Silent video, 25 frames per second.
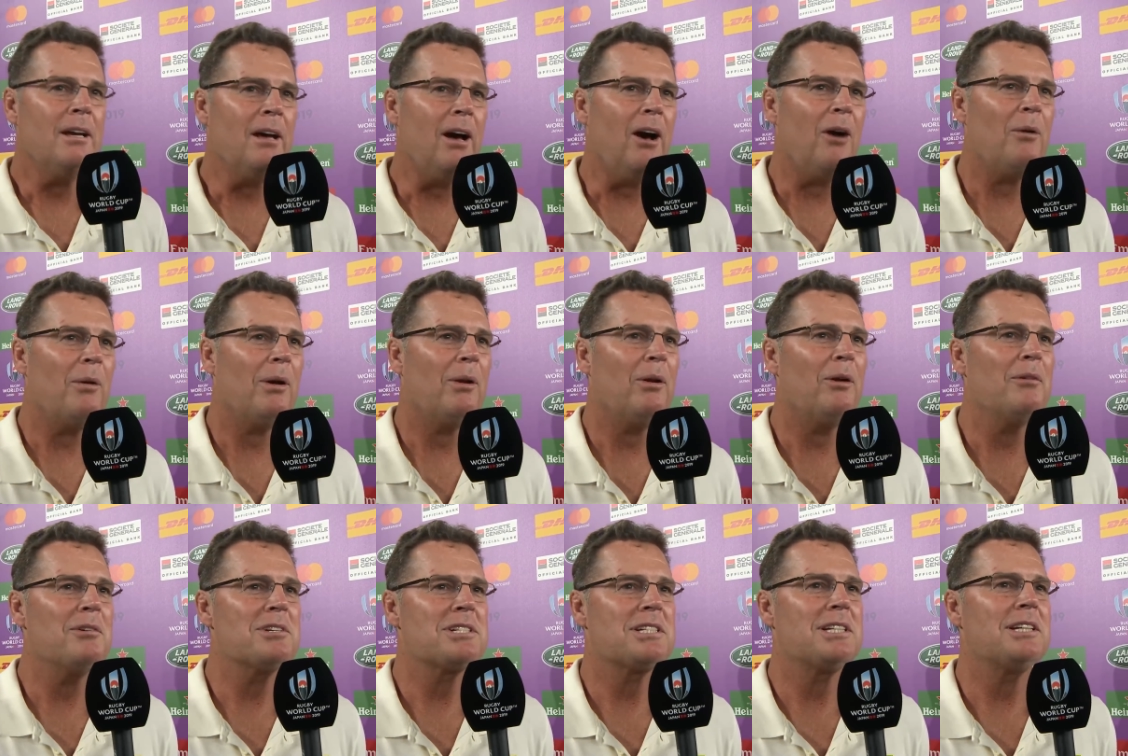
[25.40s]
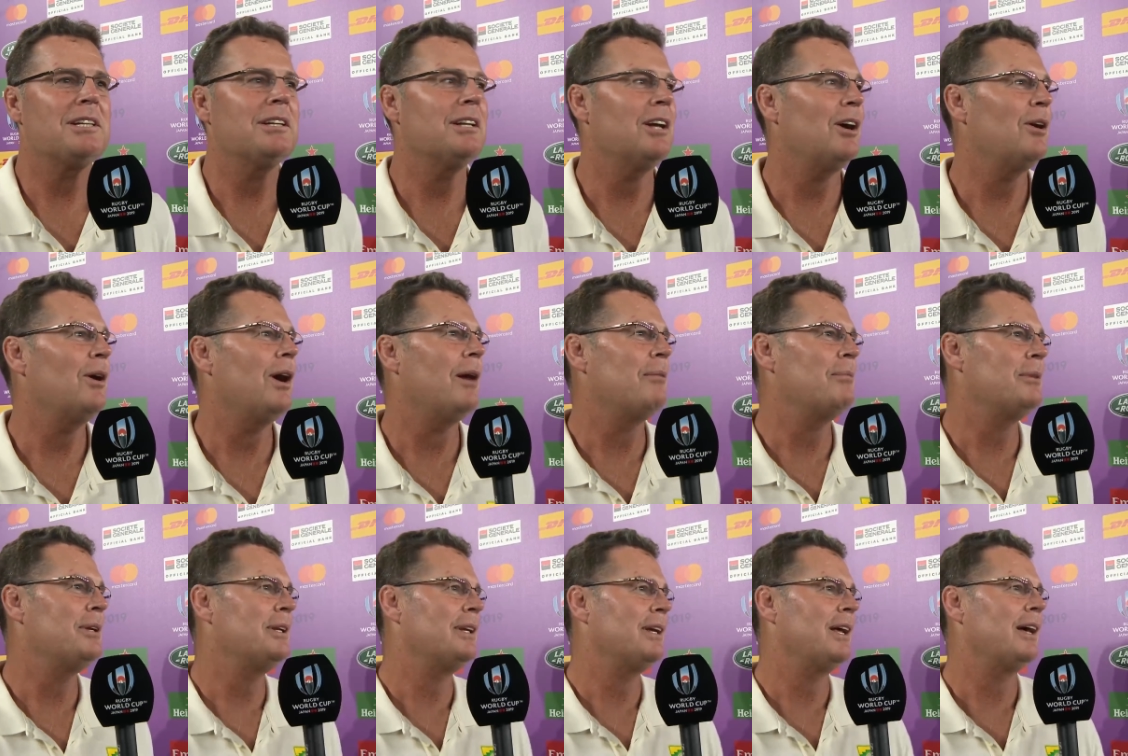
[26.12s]
Yeah, well, obviously, you know,
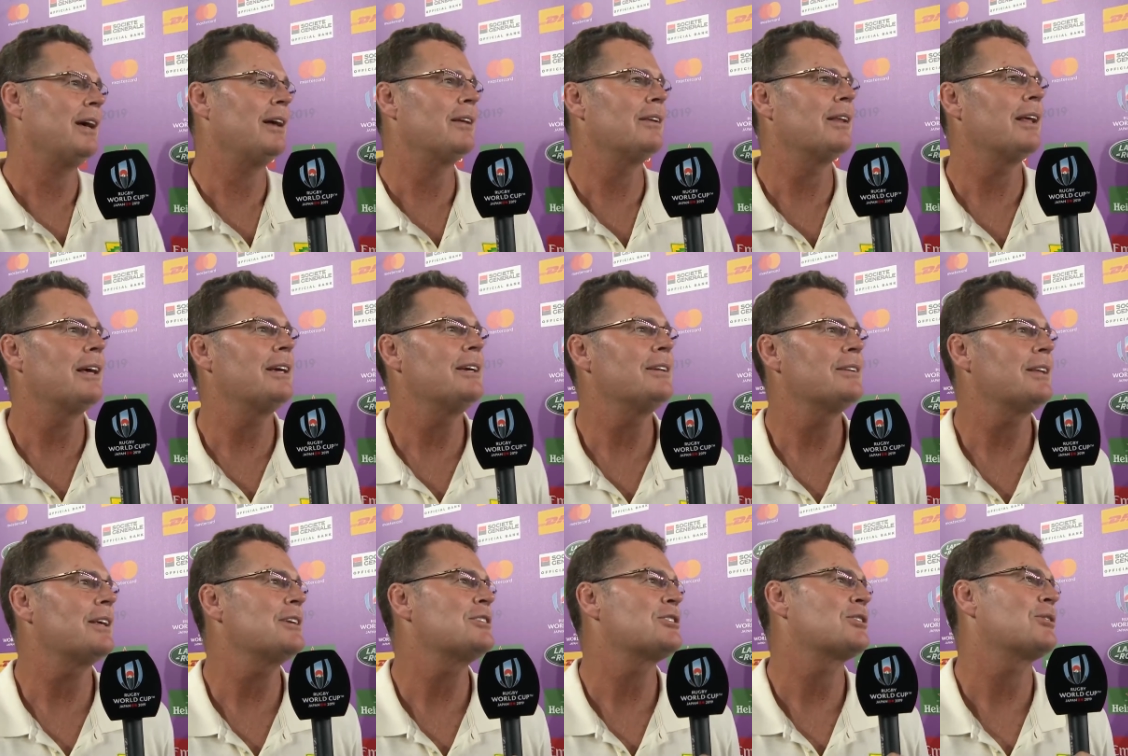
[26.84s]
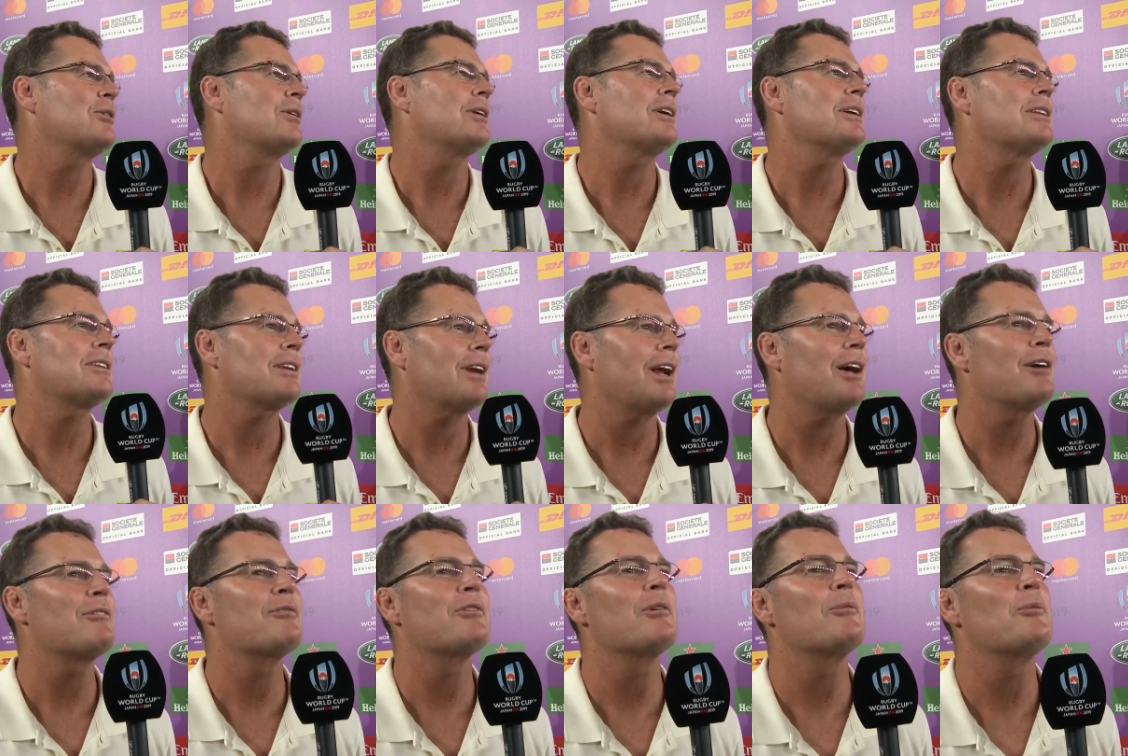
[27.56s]
I mean, uh, they, they scored a
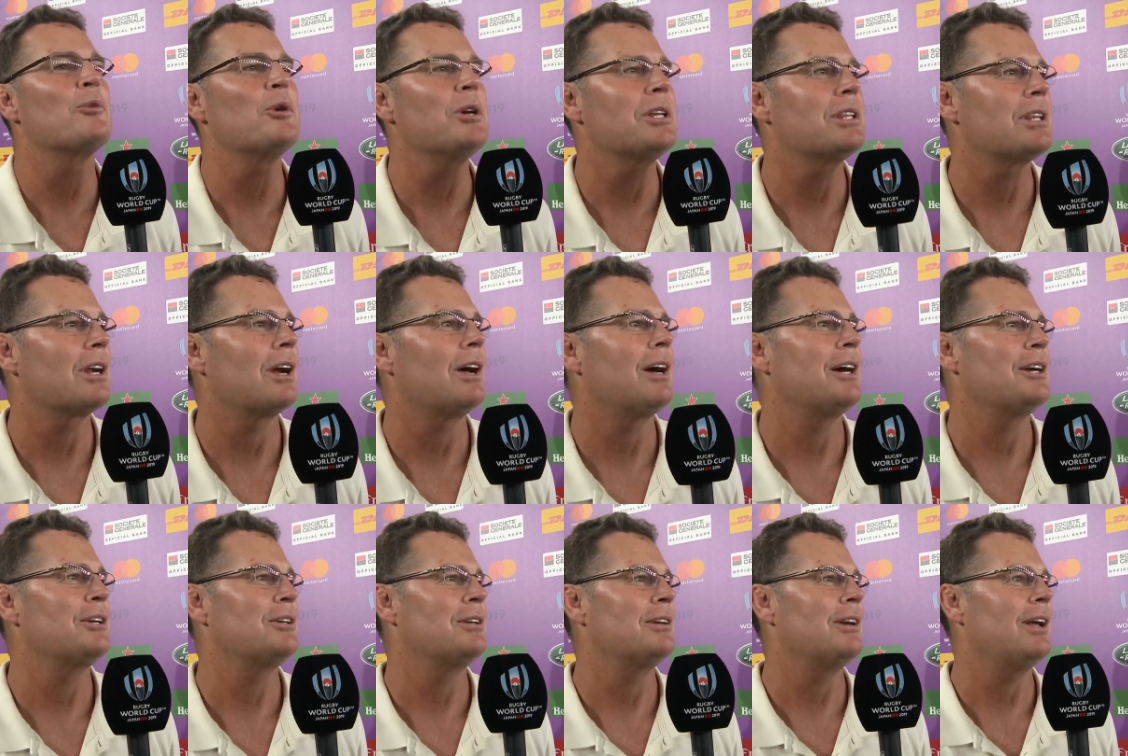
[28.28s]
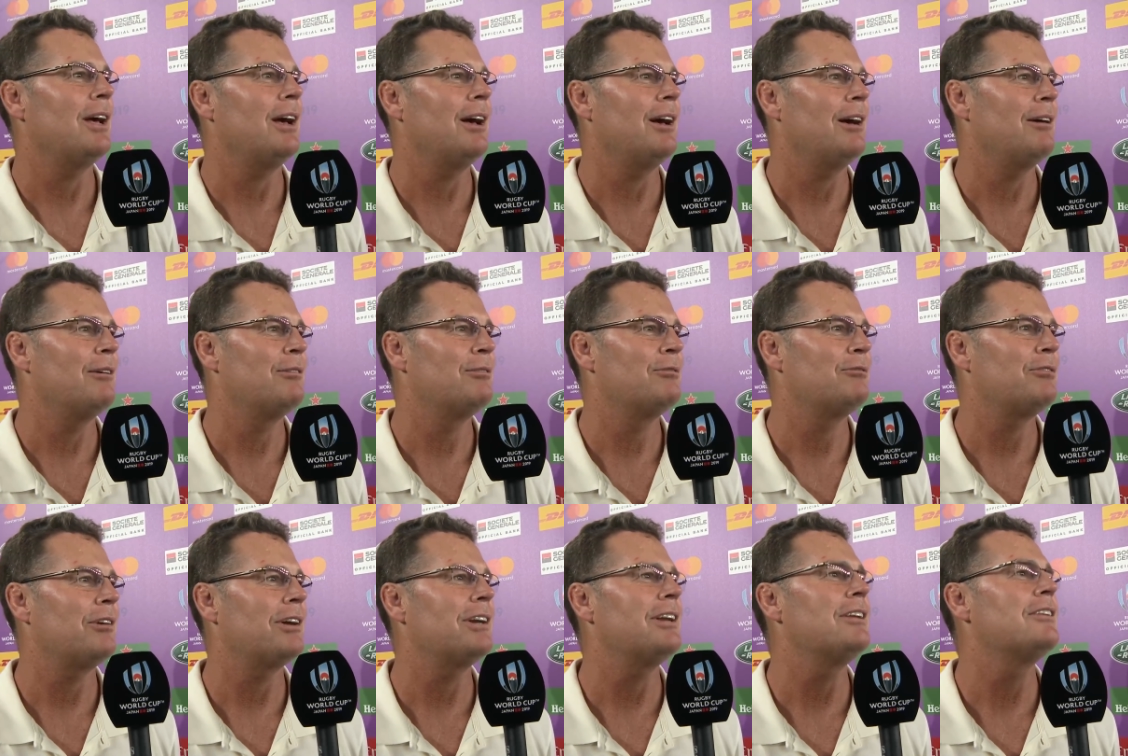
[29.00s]
try from we trying
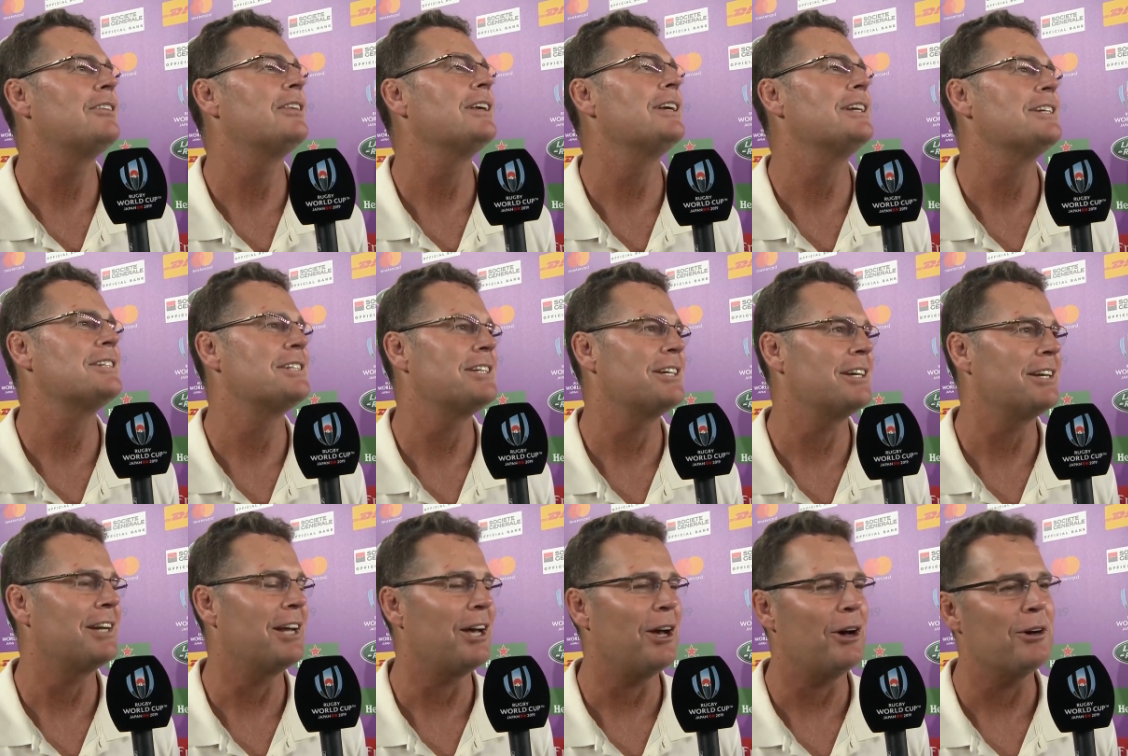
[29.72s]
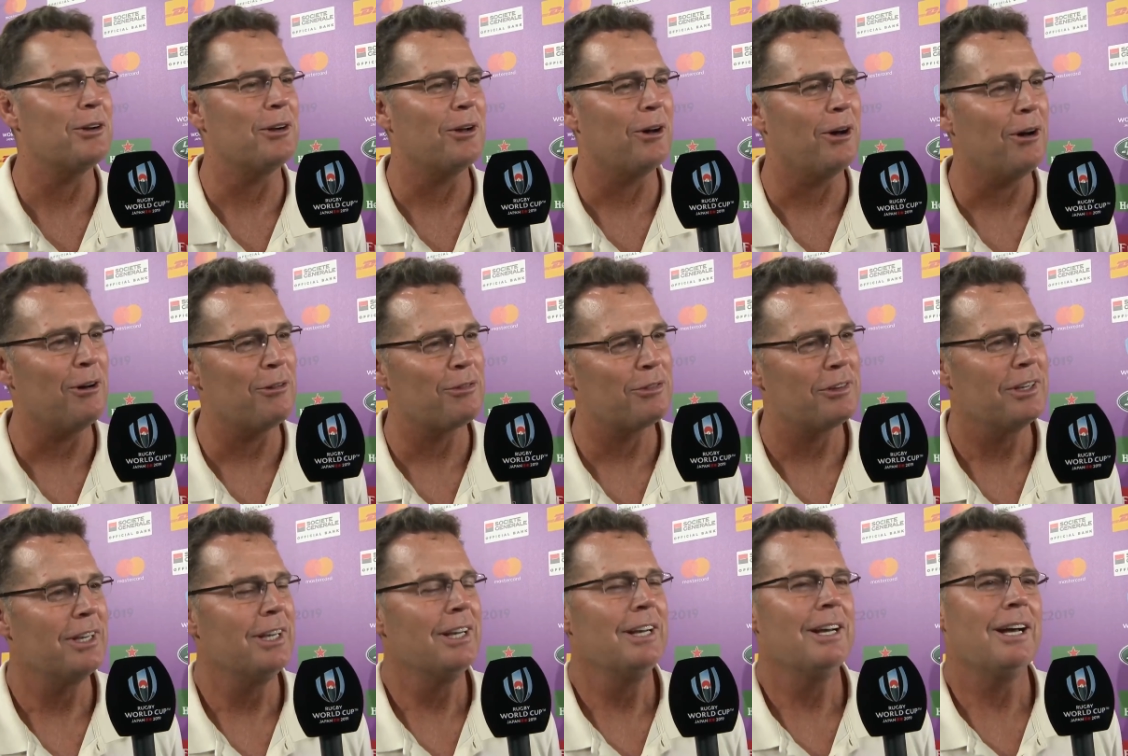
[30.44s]
uh, funny things here in our own
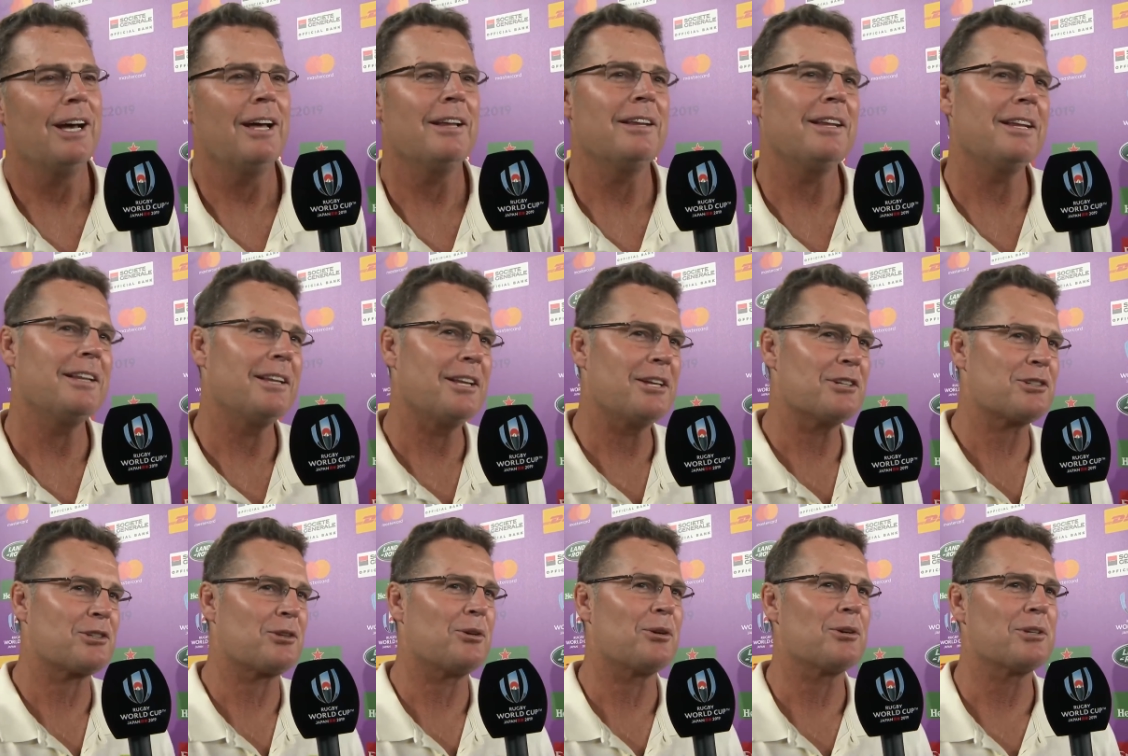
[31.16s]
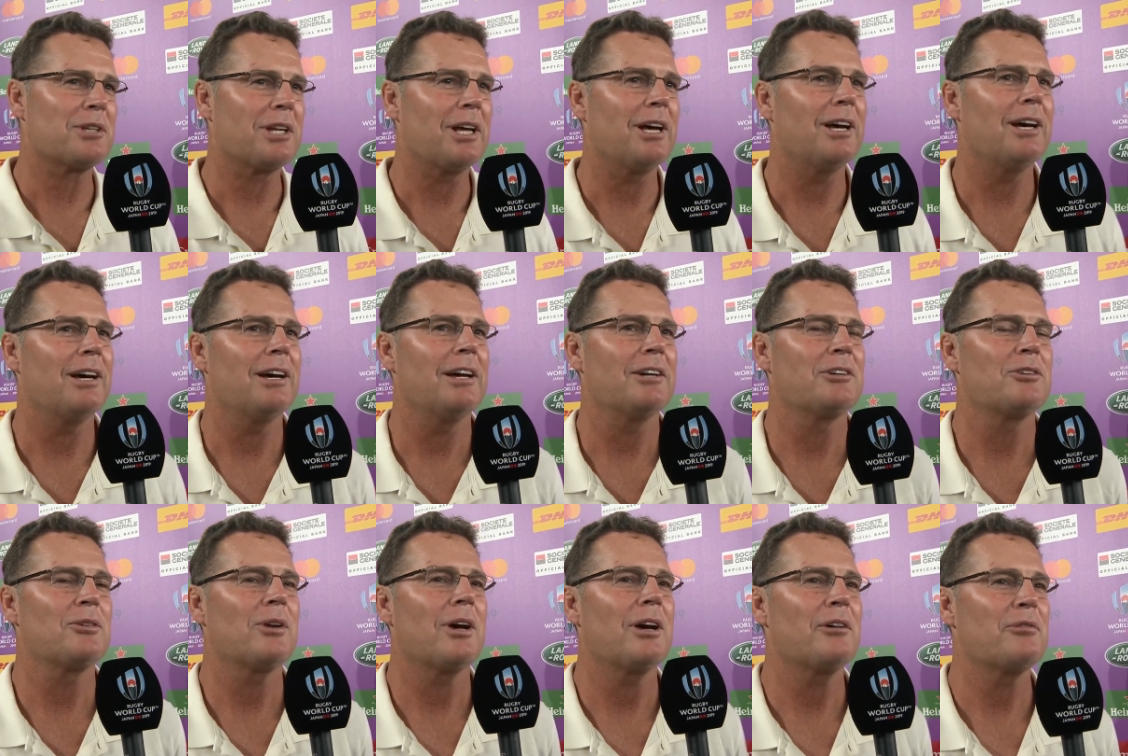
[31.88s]
half, and then they scored
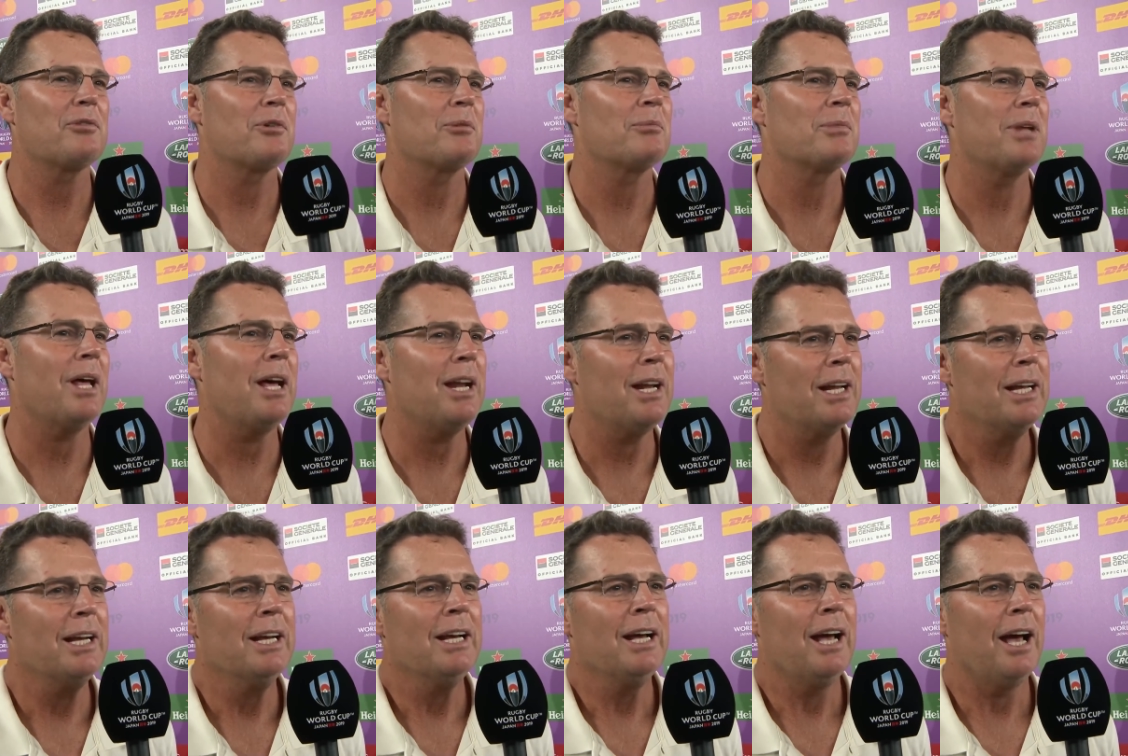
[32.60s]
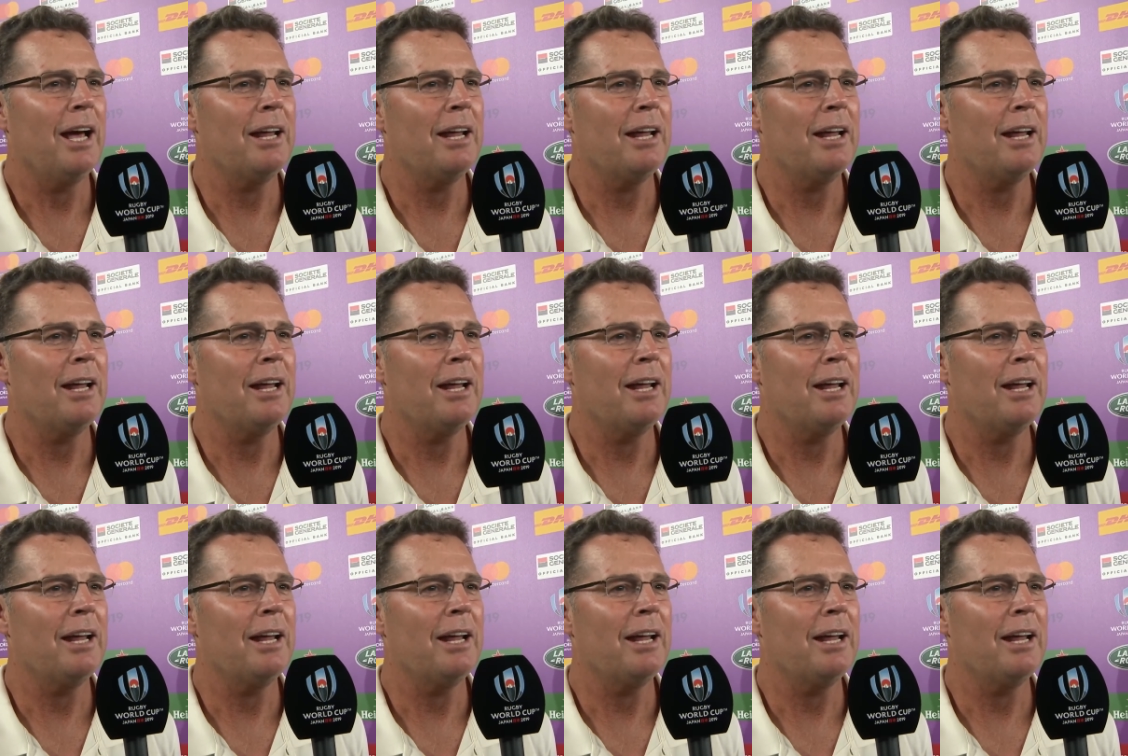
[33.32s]
uh, a try from that.